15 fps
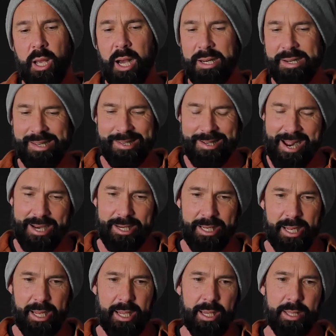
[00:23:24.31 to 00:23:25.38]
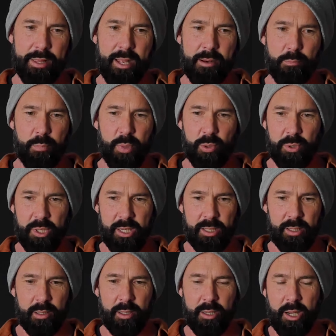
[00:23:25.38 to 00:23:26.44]
understanding it and then
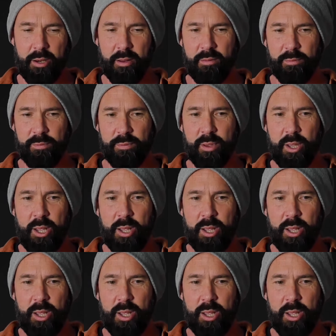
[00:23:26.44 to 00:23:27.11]
building kind of